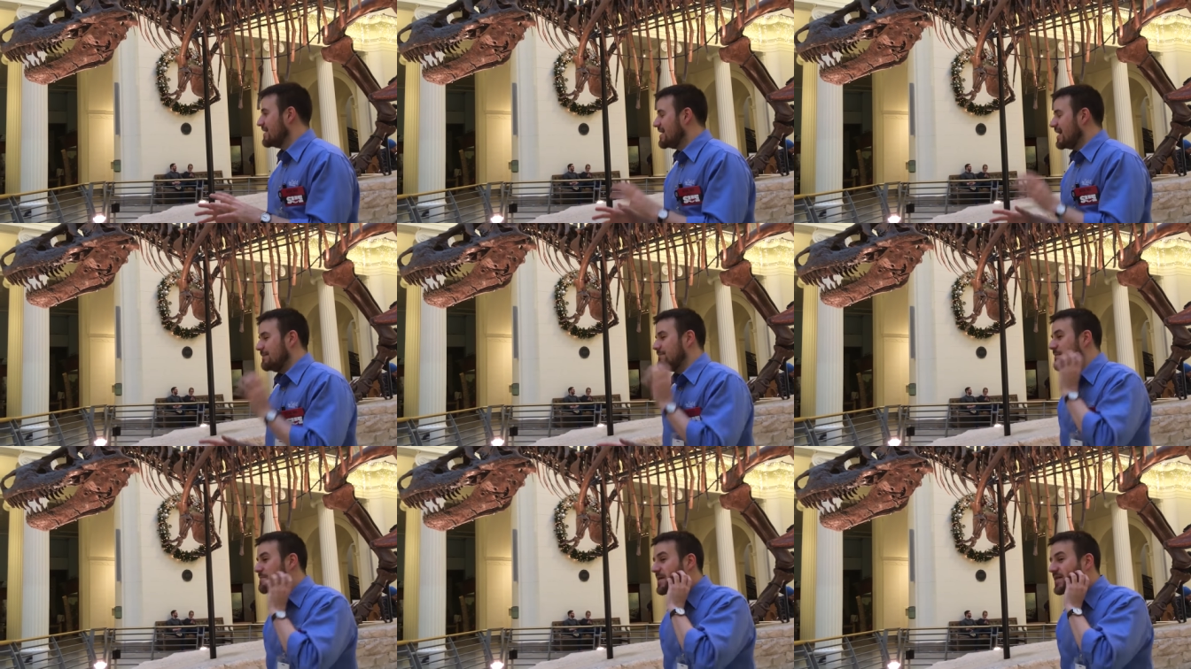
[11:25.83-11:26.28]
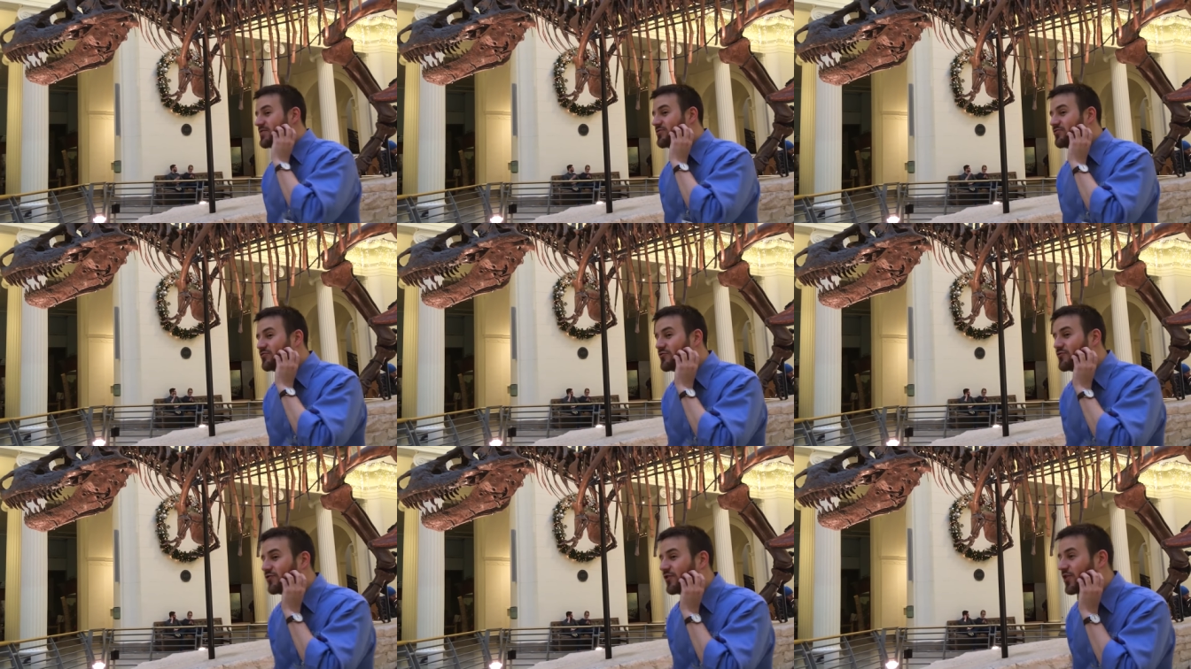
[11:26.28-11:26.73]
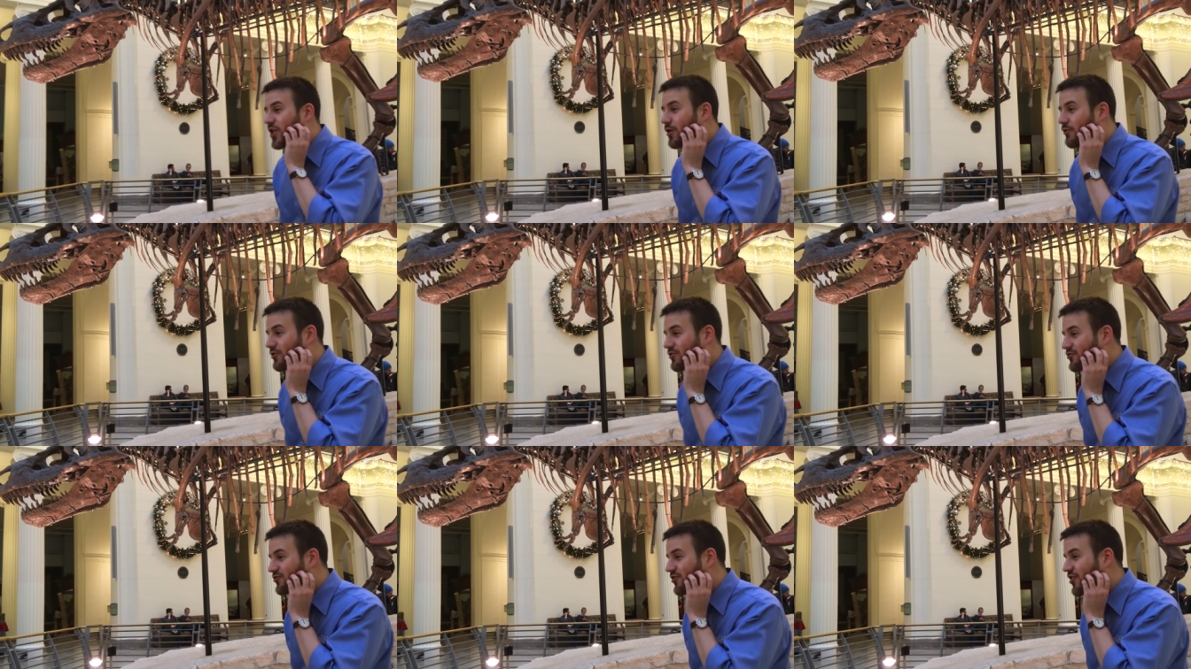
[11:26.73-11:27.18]
had been bitten through the
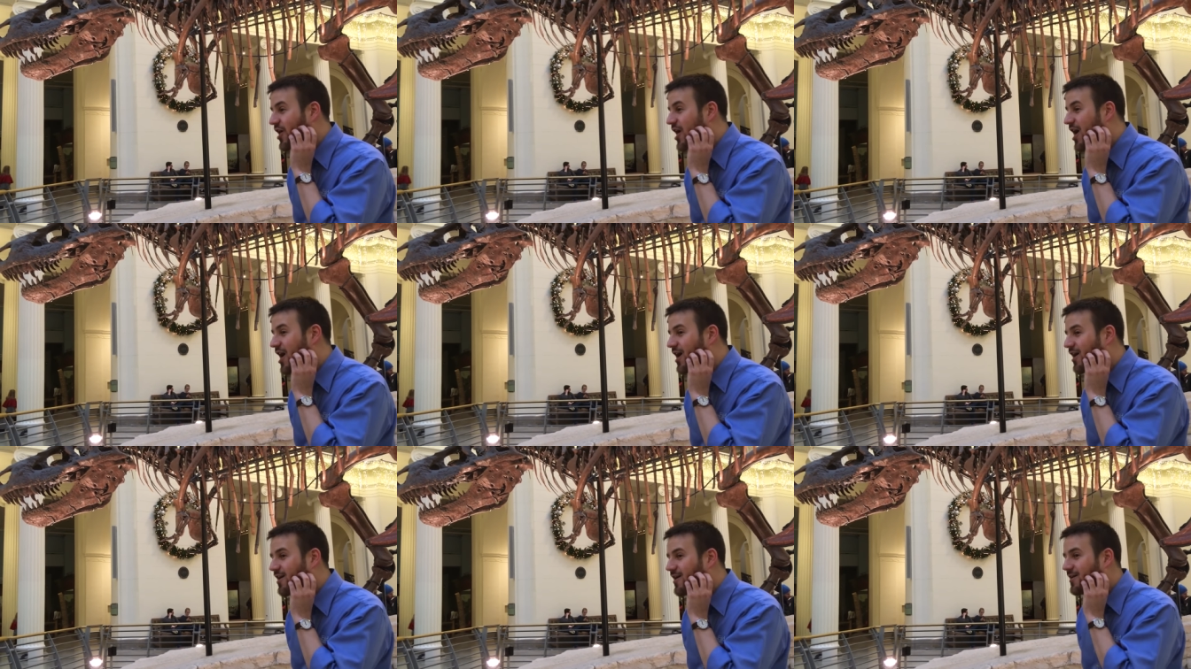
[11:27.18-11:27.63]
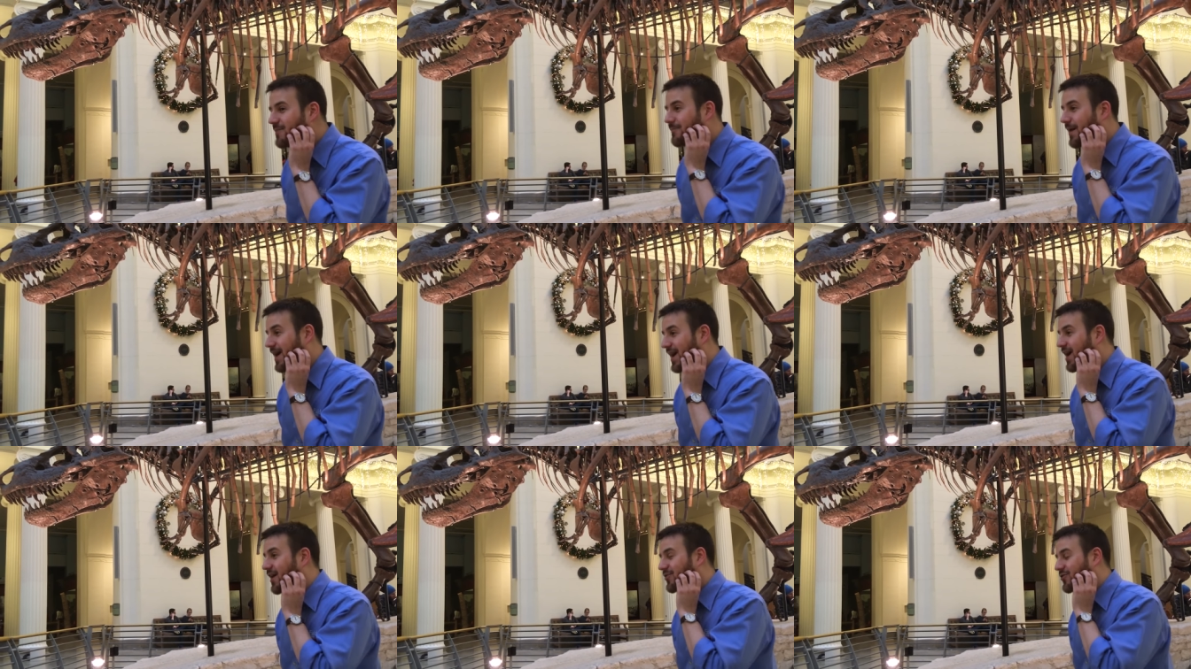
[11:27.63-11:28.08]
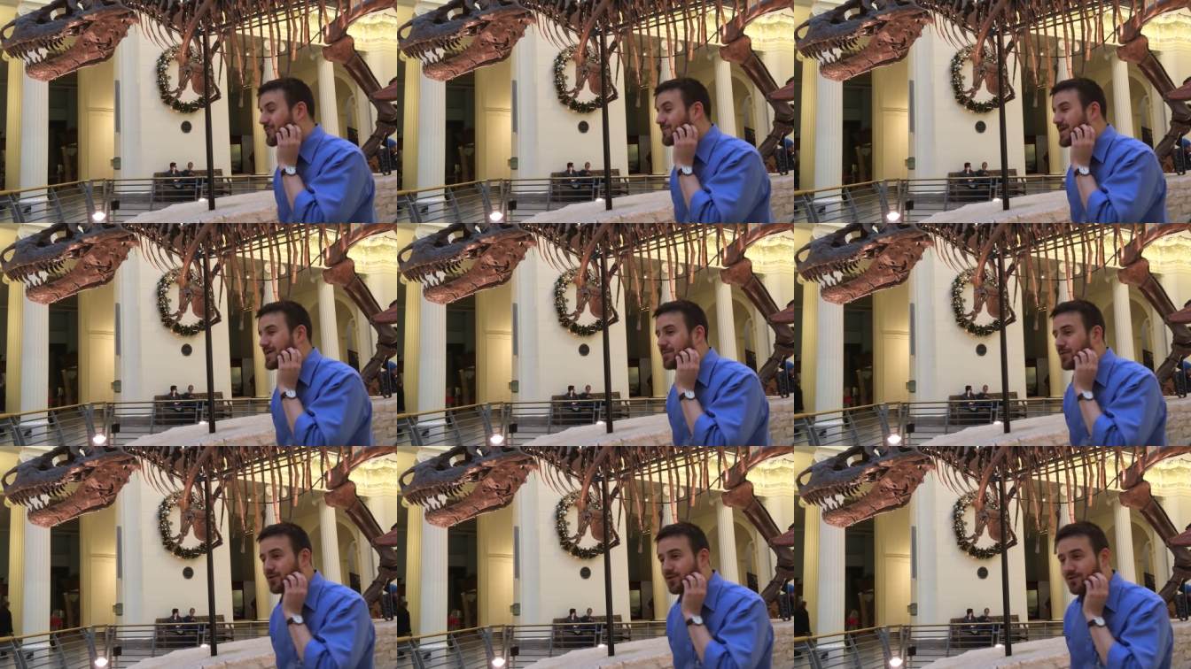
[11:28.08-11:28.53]
lower jaw by other
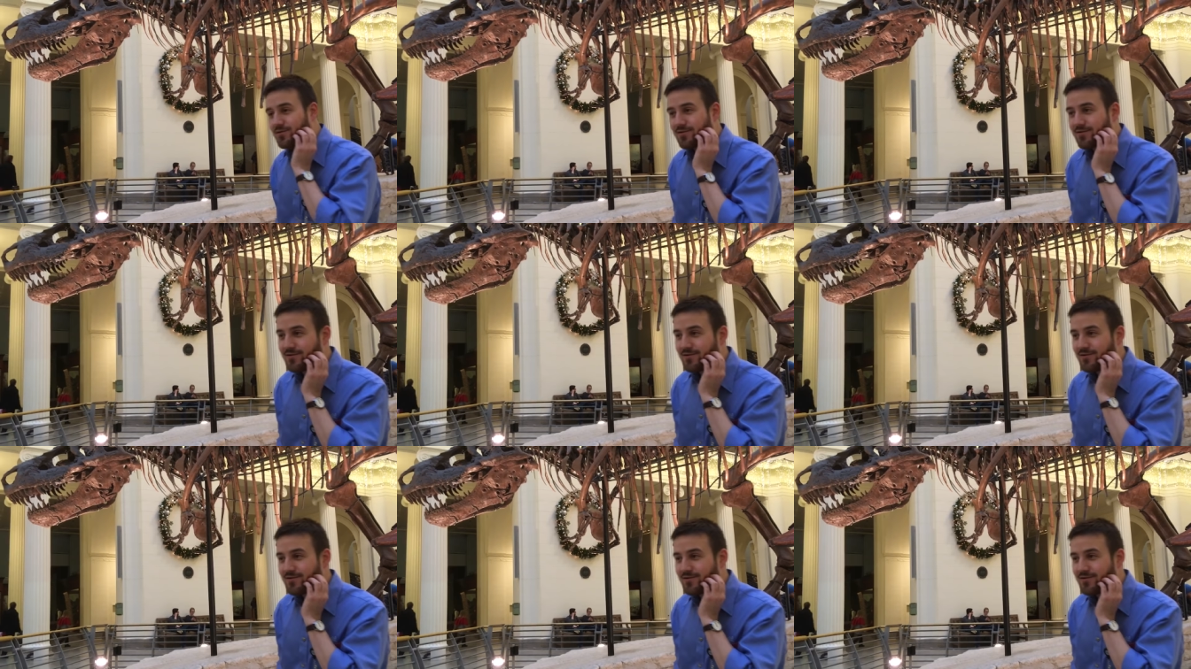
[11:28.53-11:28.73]
people?